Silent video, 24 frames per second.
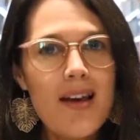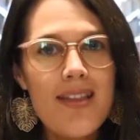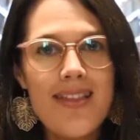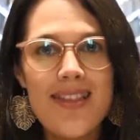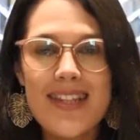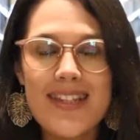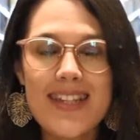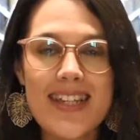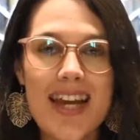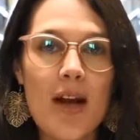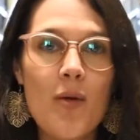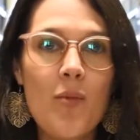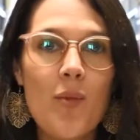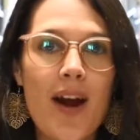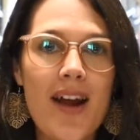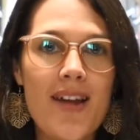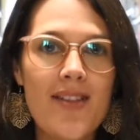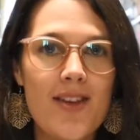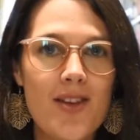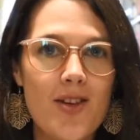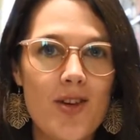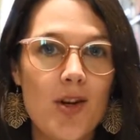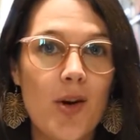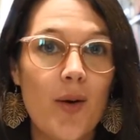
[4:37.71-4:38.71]
the same way
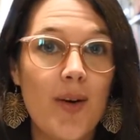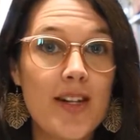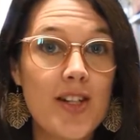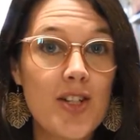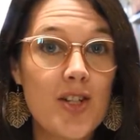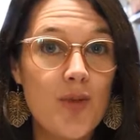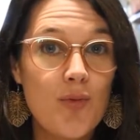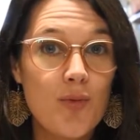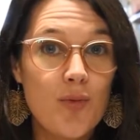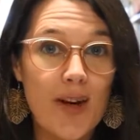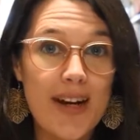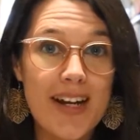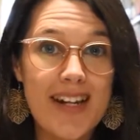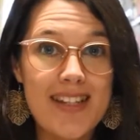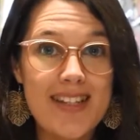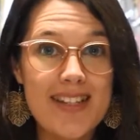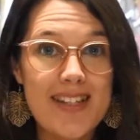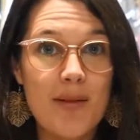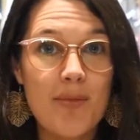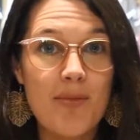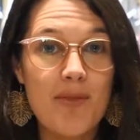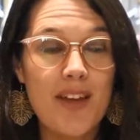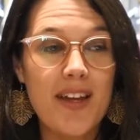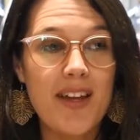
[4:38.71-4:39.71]
that you're going to read
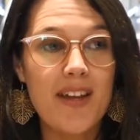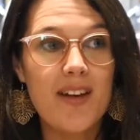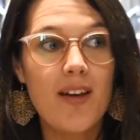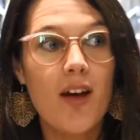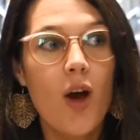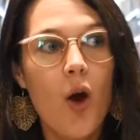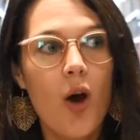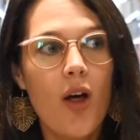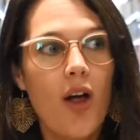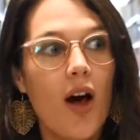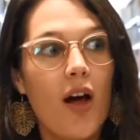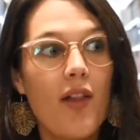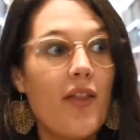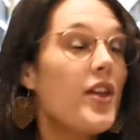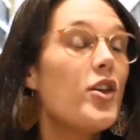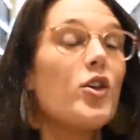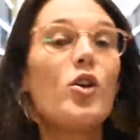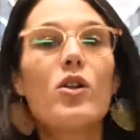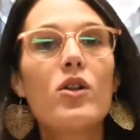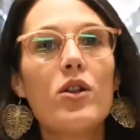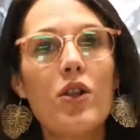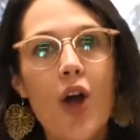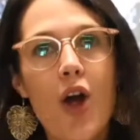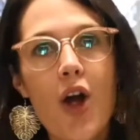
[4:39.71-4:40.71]
something that
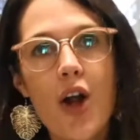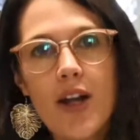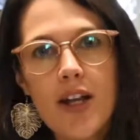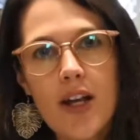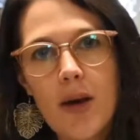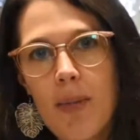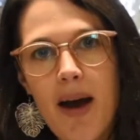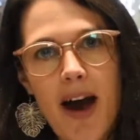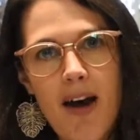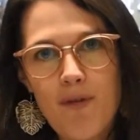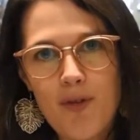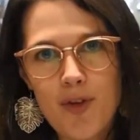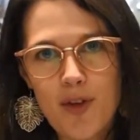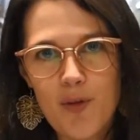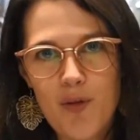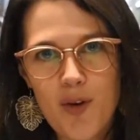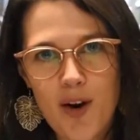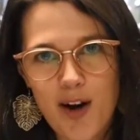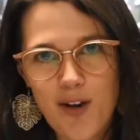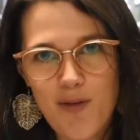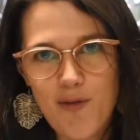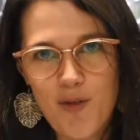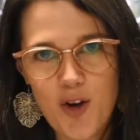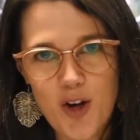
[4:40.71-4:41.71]
you're learning about for the
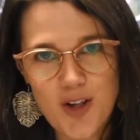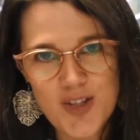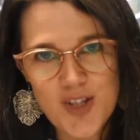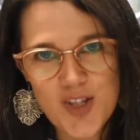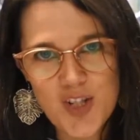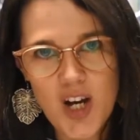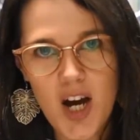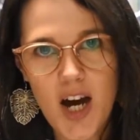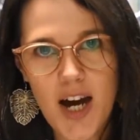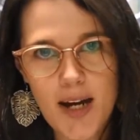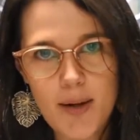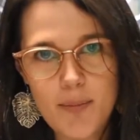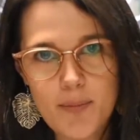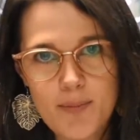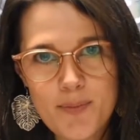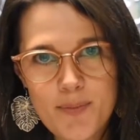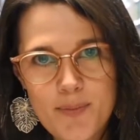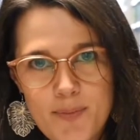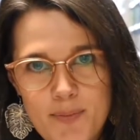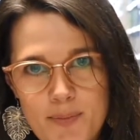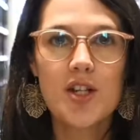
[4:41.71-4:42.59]
very first time.